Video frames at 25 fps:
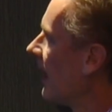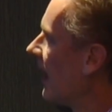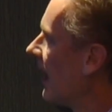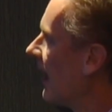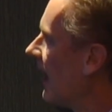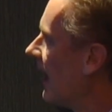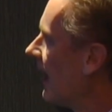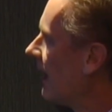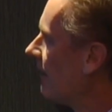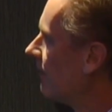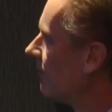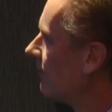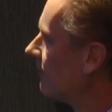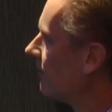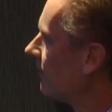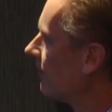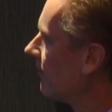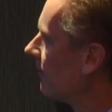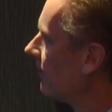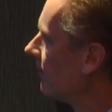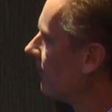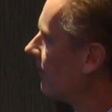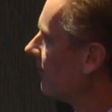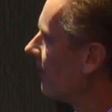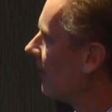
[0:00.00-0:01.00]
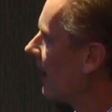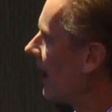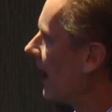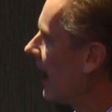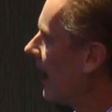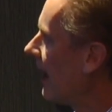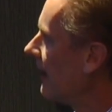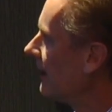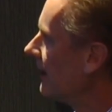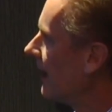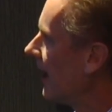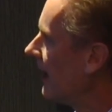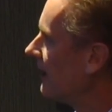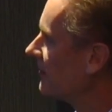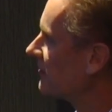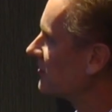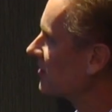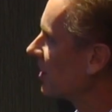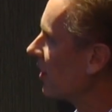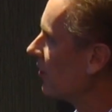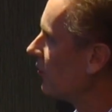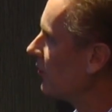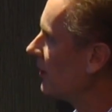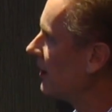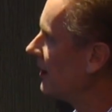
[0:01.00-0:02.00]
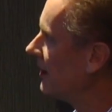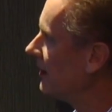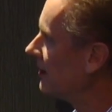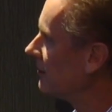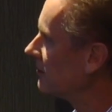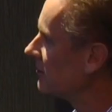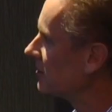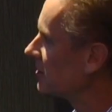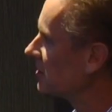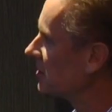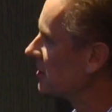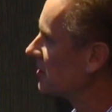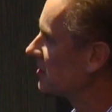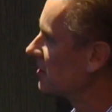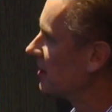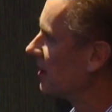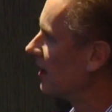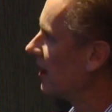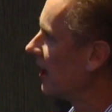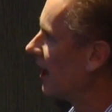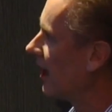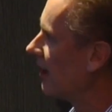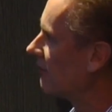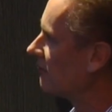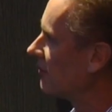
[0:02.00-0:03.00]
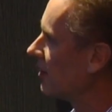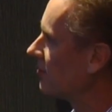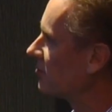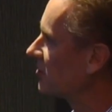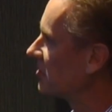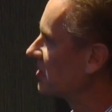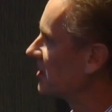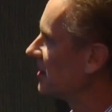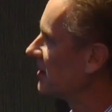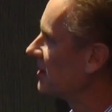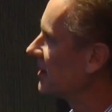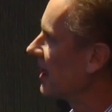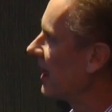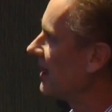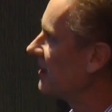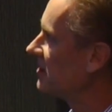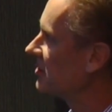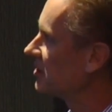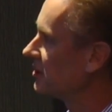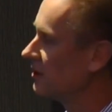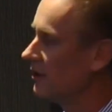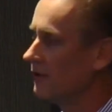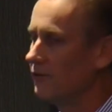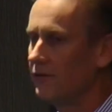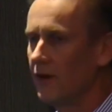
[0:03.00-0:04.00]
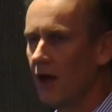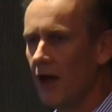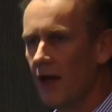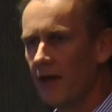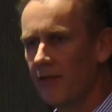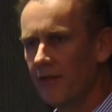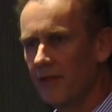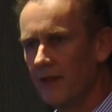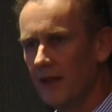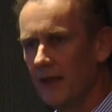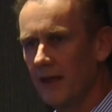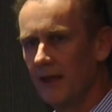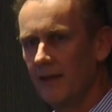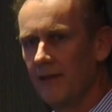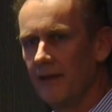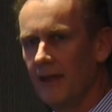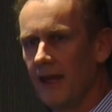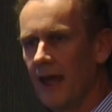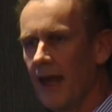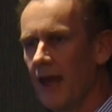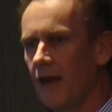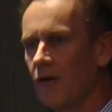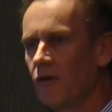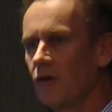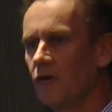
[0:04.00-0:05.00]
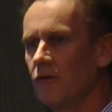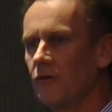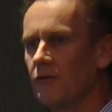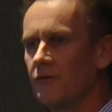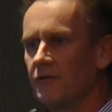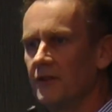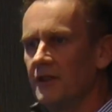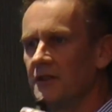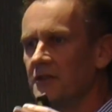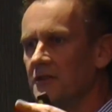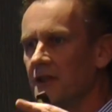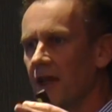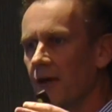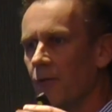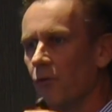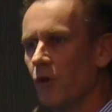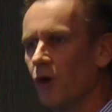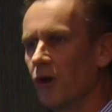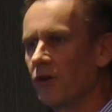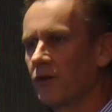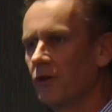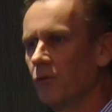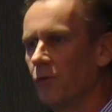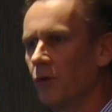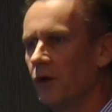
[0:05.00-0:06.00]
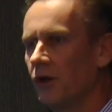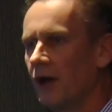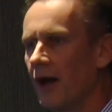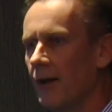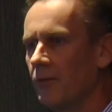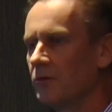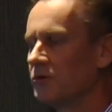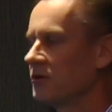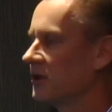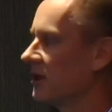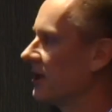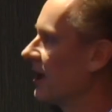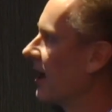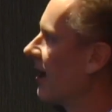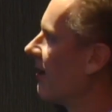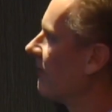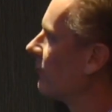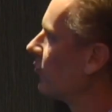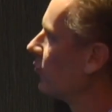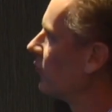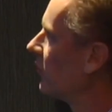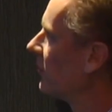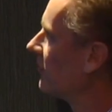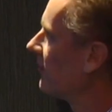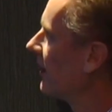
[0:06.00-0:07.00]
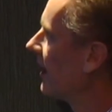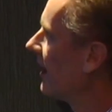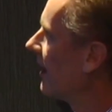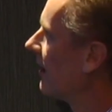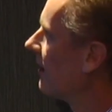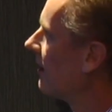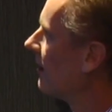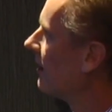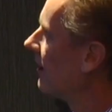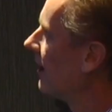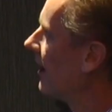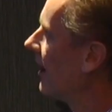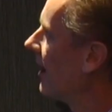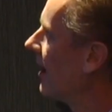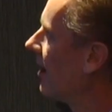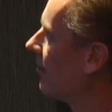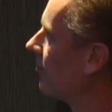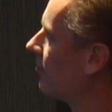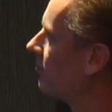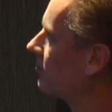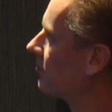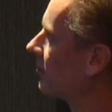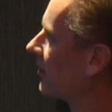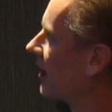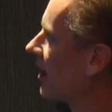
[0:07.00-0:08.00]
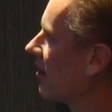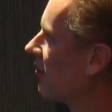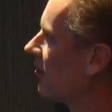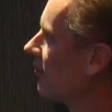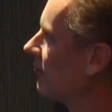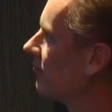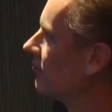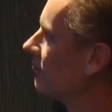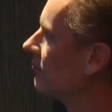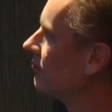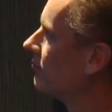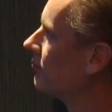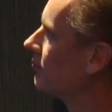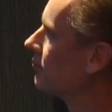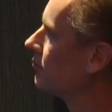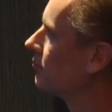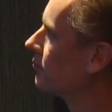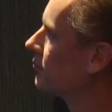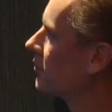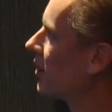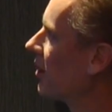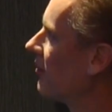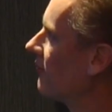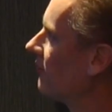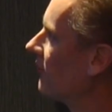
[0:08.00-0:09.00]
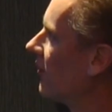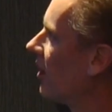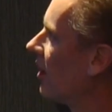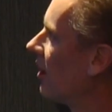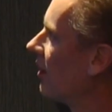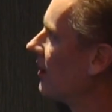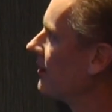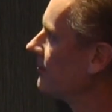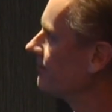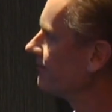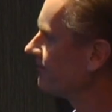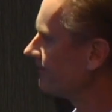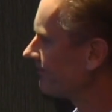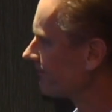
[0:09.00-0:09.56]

And so here is just a representation of the area of this network that we're able to cover with our current profiling.